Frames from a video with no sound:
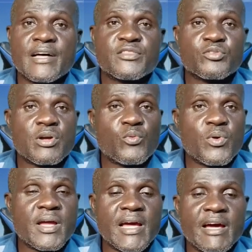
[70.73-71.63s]
throw
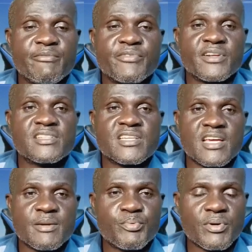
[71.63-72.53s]
away every
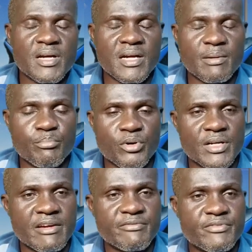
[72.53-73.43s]
tape, burn
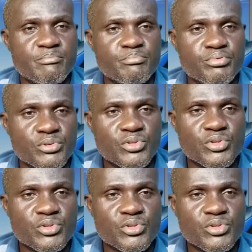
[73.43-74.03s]
every book,